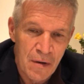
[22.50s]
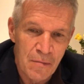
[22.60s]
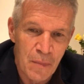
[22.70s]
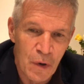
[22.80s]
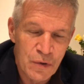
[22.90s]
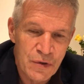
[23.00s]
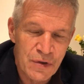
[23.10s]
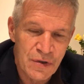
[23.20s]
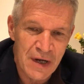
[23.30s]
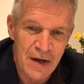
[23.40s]
most
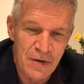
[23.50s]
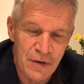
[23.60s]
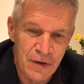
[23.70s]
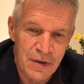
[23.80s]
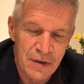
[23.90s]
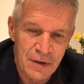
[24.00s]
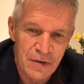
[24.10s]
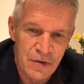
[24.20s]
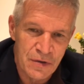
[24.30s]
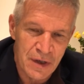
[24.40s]
standard
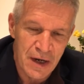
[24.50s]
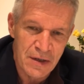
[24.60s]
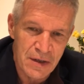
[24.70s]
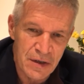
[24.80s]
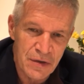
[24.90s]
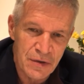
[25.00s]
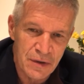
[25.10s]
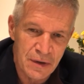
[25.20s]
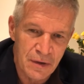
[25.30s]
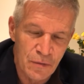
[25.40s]
societies,
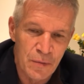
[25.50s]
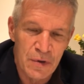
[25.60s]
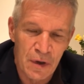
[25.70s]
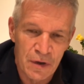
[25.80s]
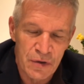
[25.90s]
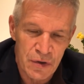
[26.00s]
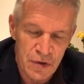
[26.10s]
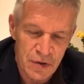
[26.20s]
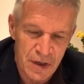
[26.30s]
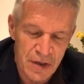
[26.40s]
uh, rheumatology
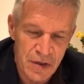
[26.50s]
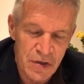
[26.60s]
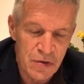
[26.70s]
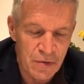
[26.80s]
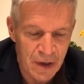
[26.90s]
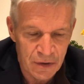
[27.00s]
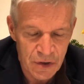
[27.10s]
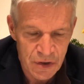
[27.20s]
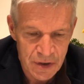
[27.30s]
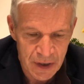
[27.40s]
societies,
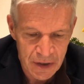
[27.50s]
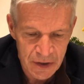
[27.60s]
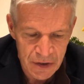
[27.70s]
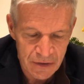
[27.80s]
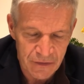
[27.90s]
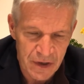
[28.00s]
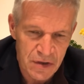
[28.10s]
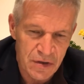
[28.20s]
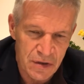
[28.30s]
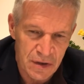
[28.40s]
neurology societies,
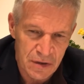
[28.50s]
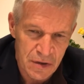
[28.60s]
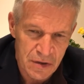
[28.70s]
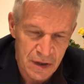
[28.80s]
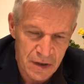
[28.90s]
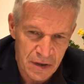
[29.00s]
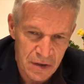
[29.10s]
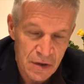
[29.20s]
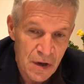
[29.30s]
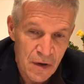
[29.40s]
infectious disease
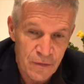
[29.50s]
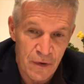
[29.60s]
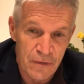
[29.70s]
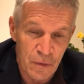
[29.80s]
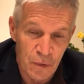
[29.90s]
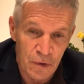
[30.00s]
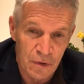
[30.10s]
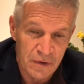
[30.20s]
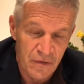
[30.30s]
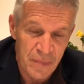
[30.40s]
societies throughout the
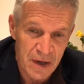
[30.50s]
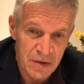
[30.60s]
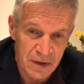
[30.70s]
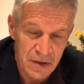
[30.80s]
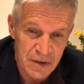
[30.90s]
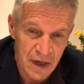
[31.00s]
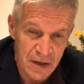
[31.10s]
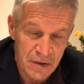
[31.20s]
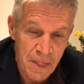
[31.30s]
world have basically said